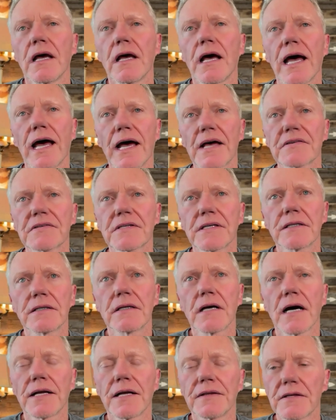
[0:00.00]
asking
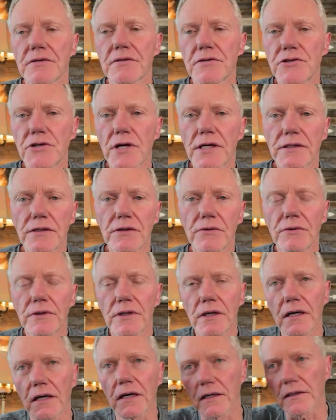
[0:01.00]
God this genuine,
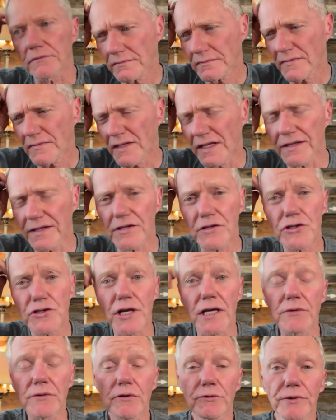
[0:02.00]
uh, this
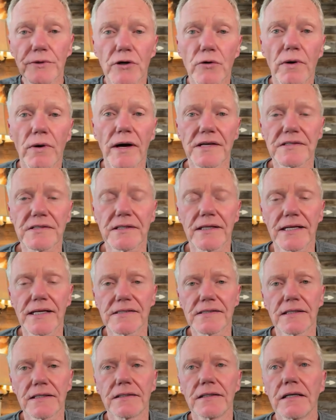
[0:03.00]
genuine request. And I
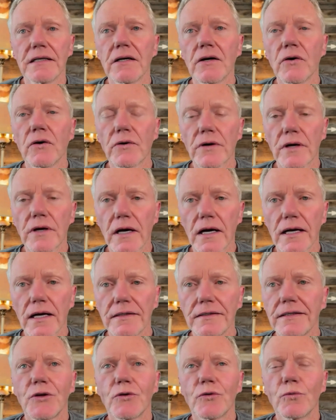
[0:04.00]
said, oh
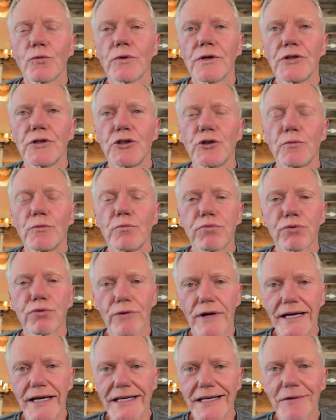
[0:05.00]
God, would you
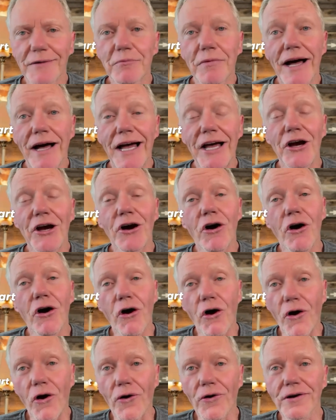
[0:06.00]
break my
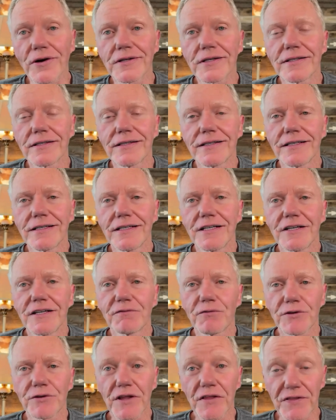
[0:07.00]
heart
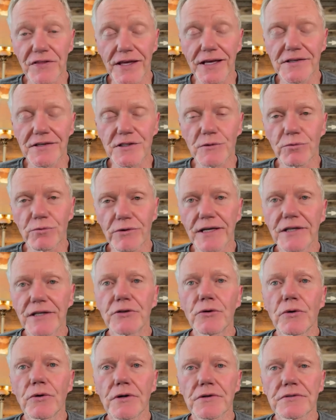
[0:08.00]
for the things that break
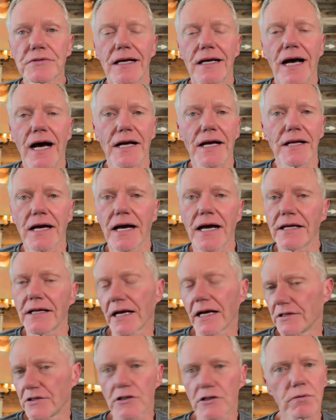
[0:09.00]
yours? I, I,
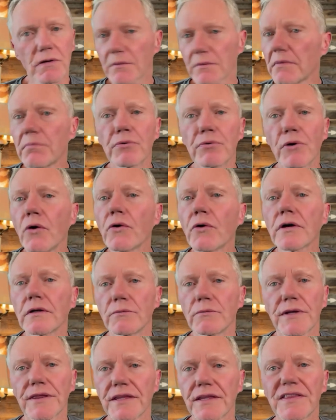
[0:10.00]
I just want to be broken
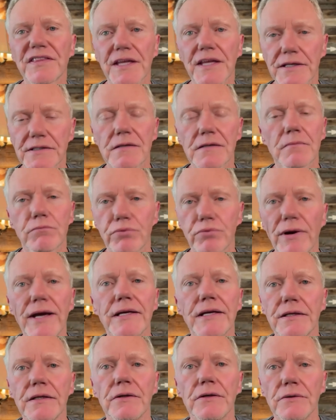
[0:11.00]
with the things that
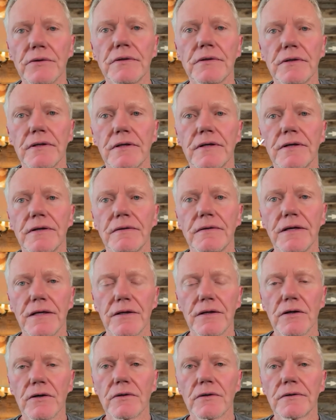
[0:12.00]
break you, you
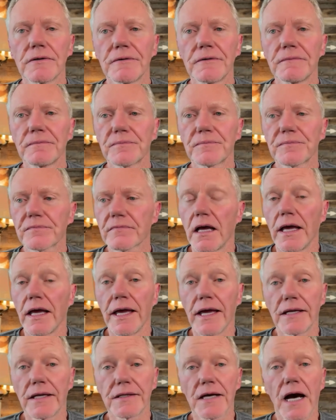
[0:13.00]
know? Wow.
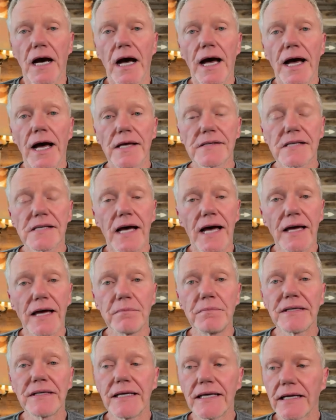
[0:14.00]
And as I
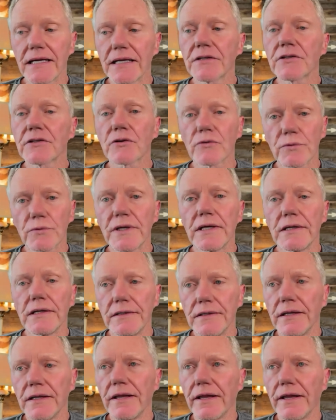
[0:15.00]
began to read